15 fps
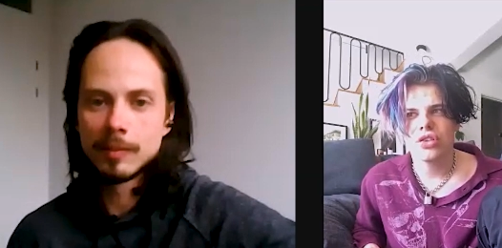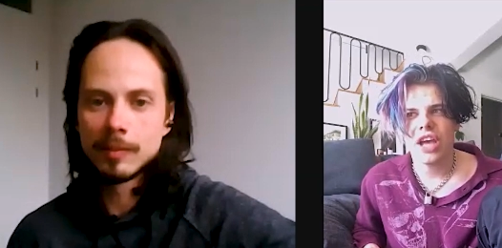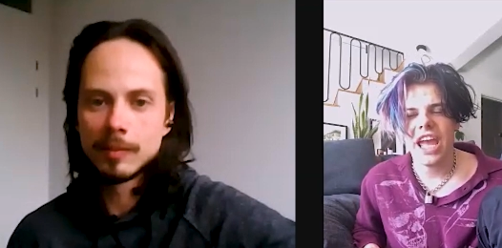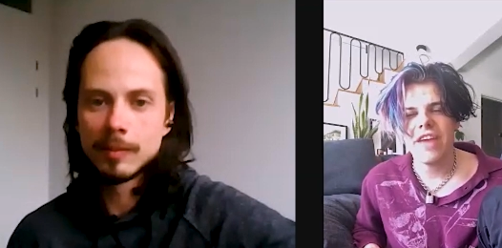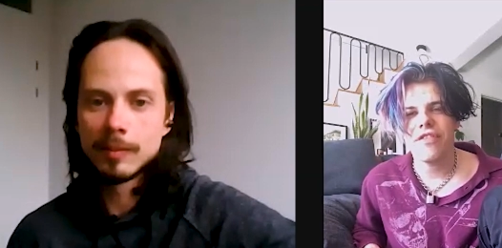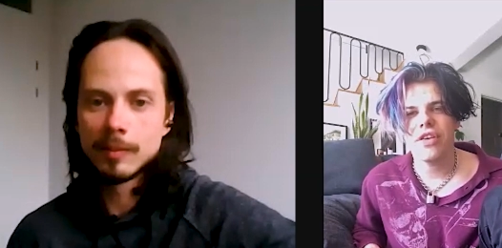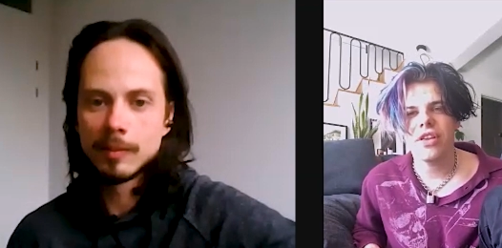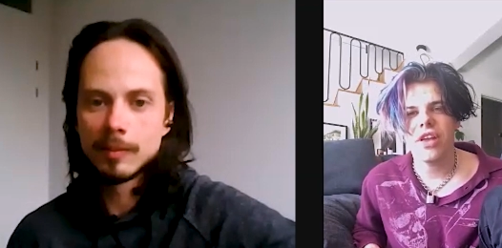
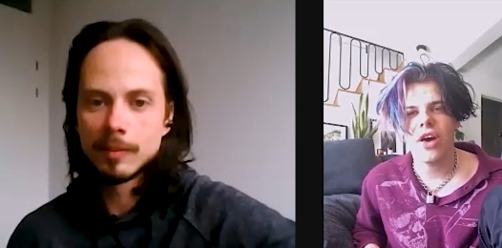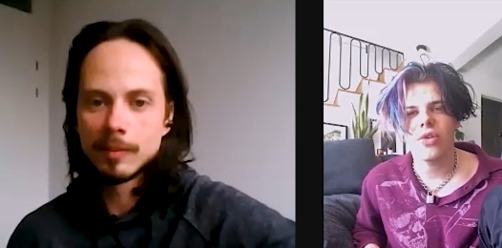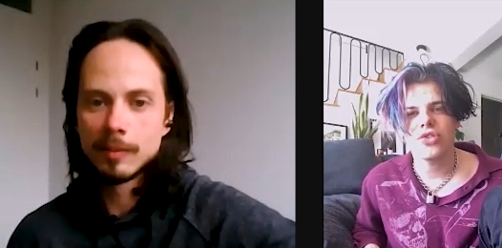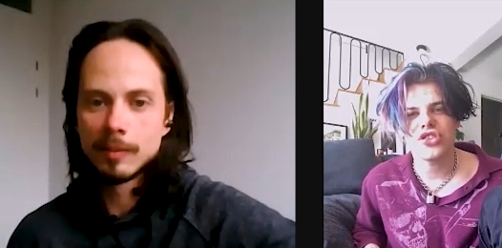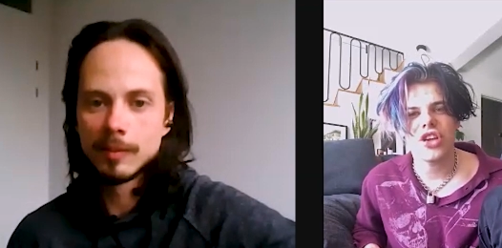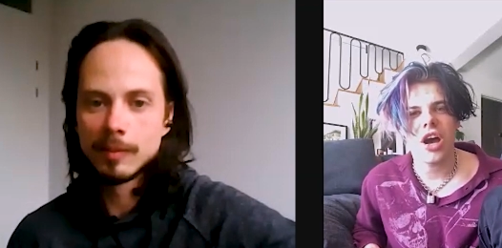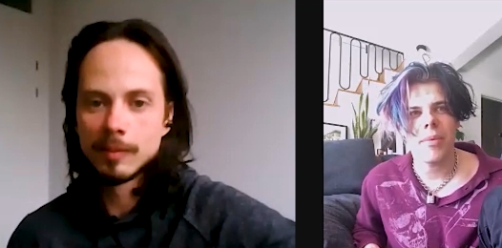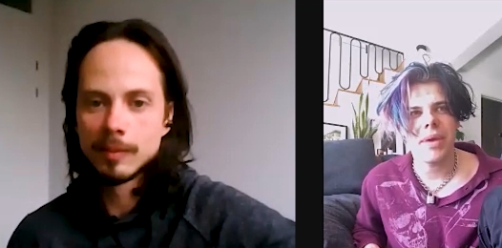Speaker 1: even though, do
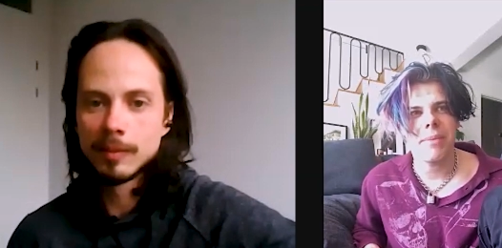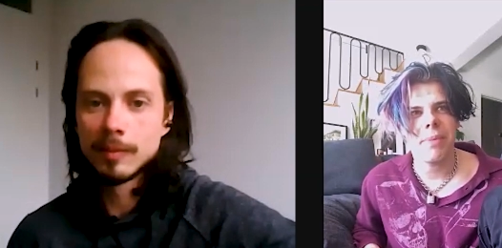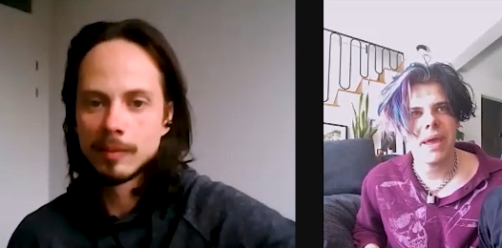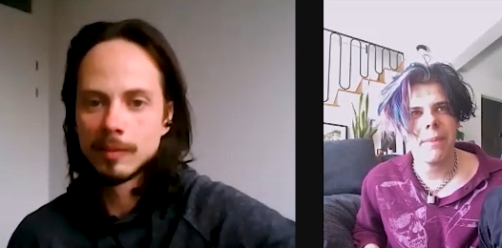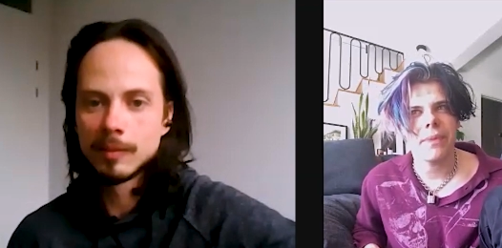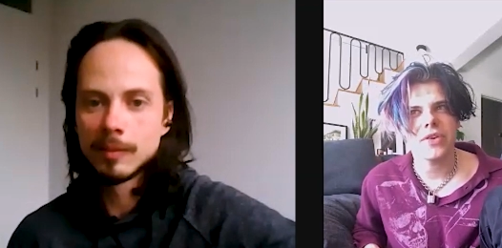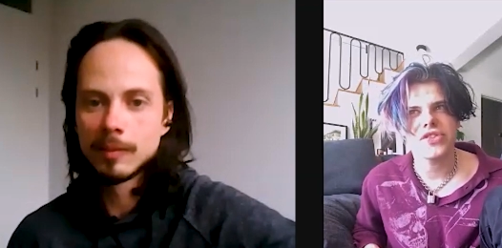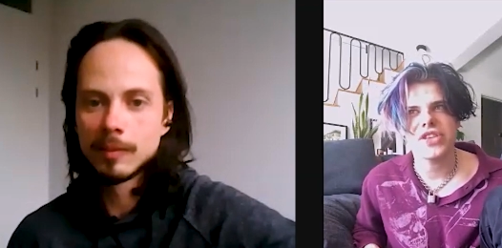you know what I mean?
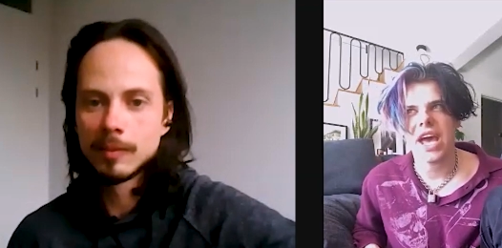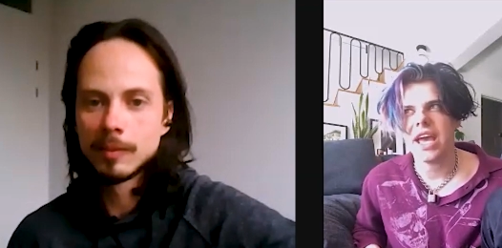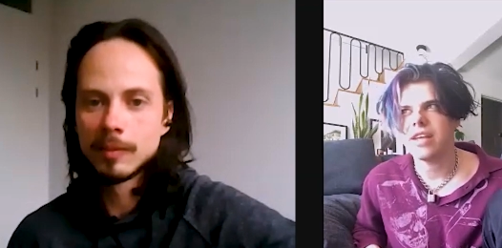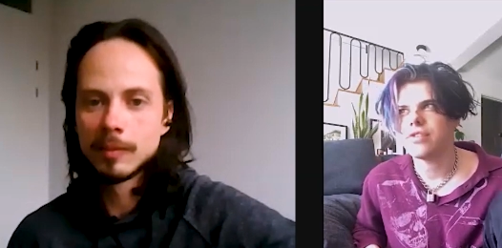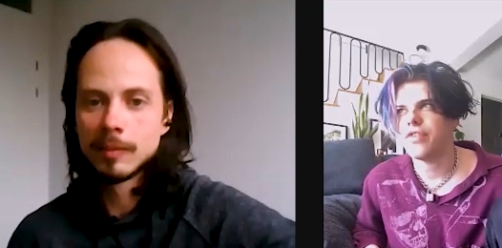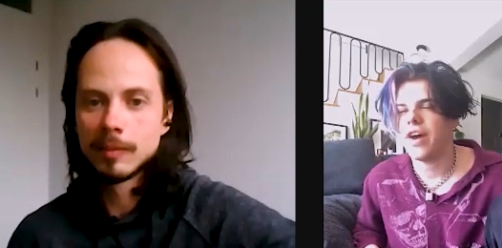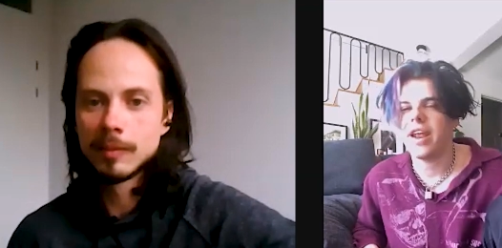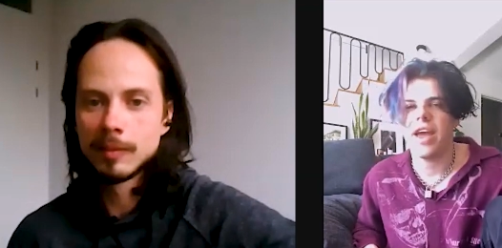People say
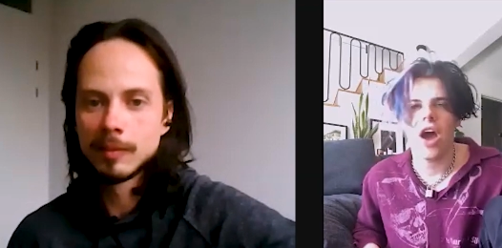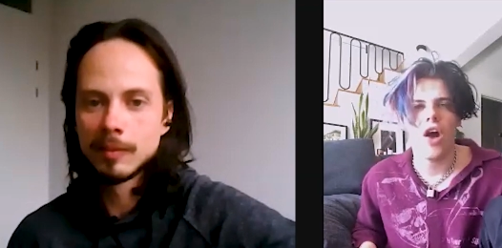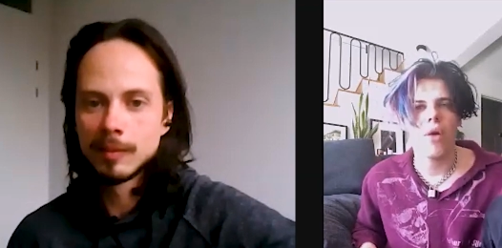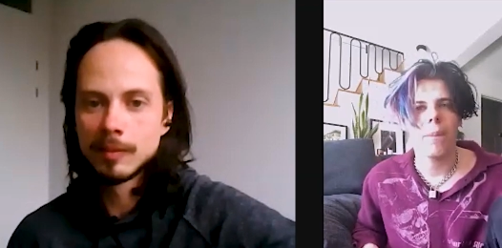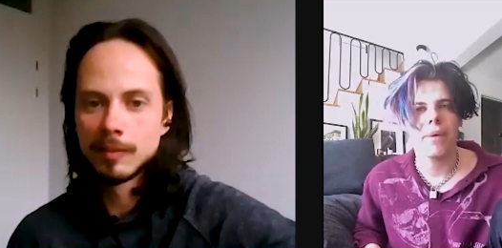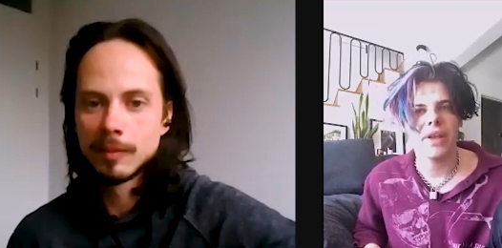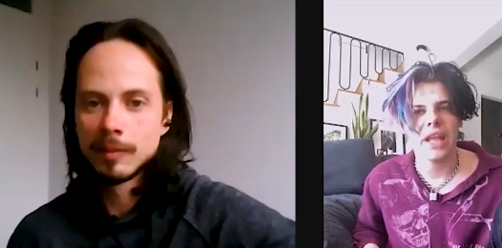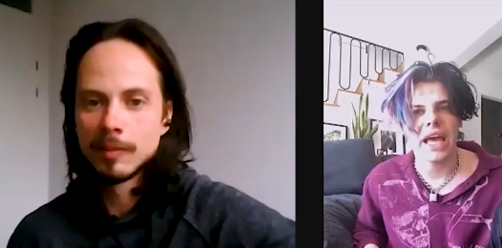it's very
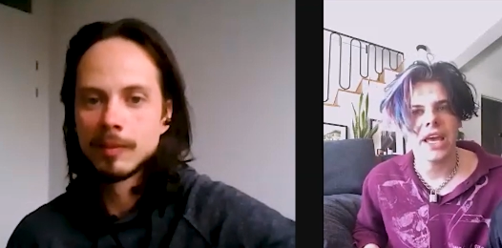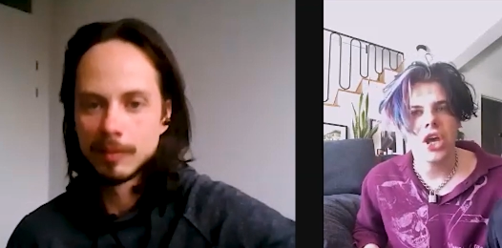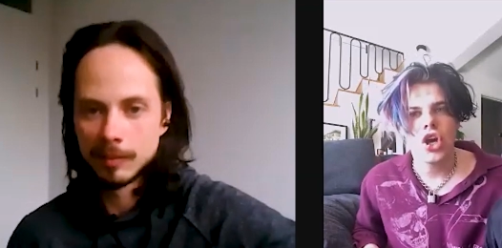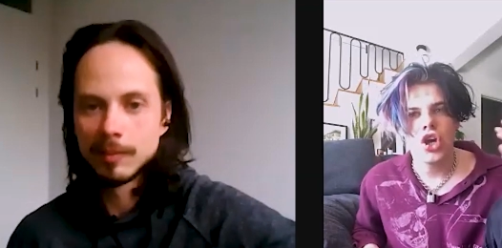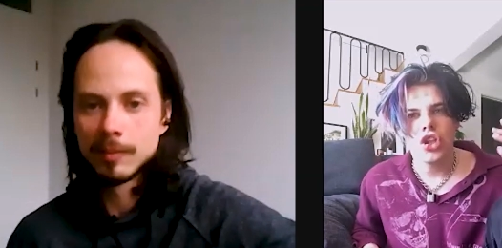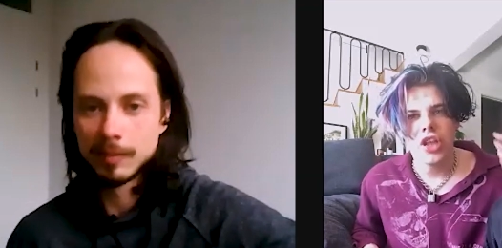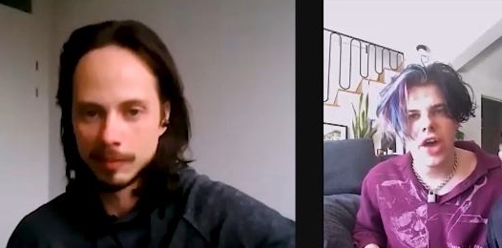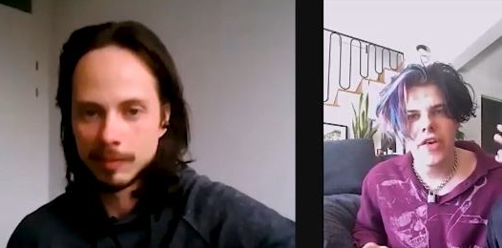open, like
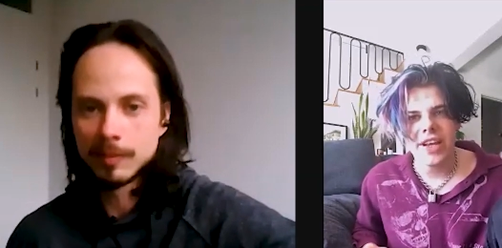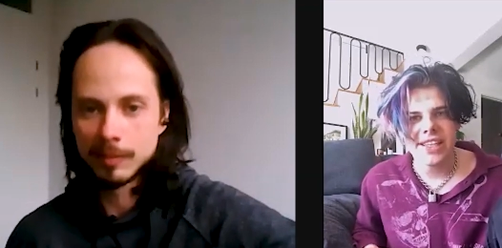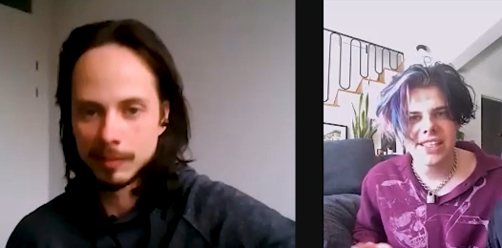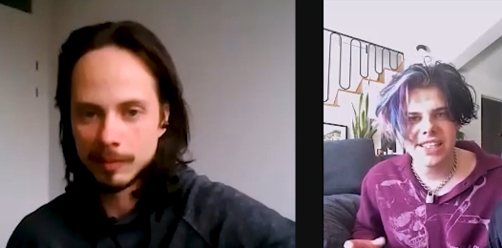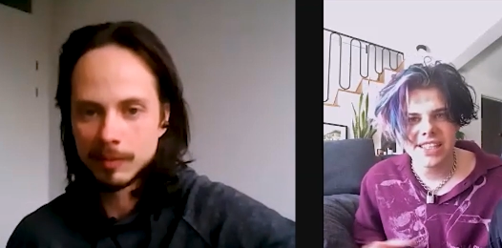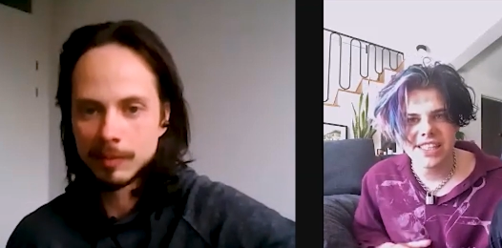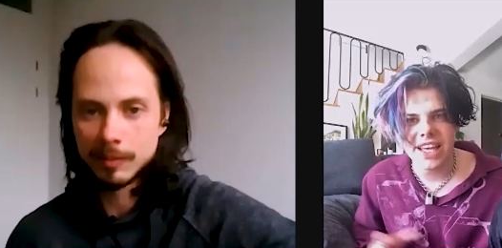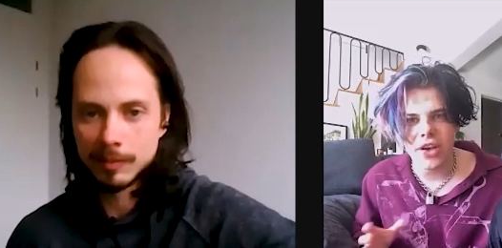there is
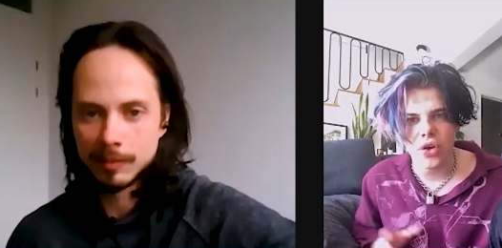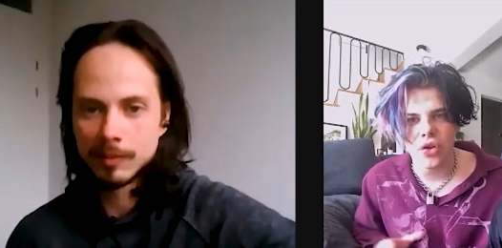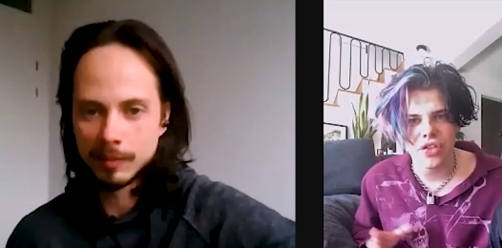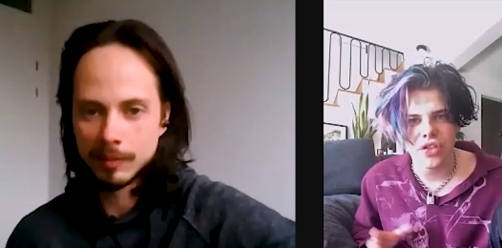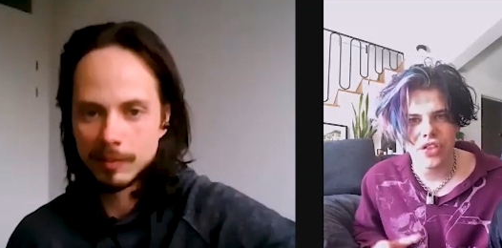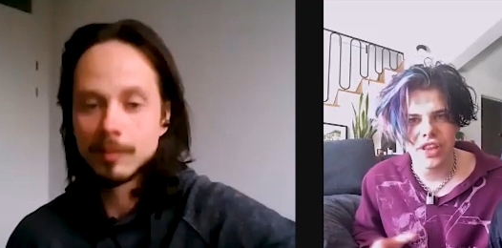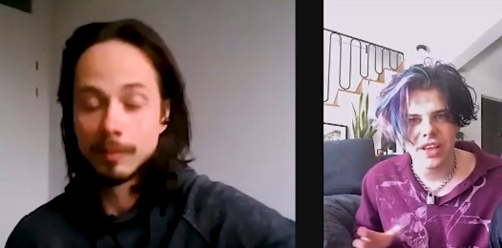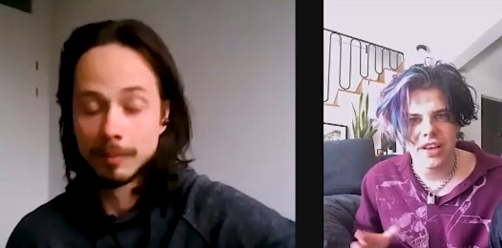
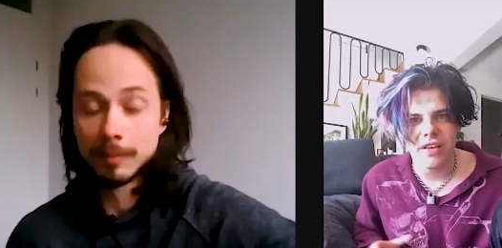still the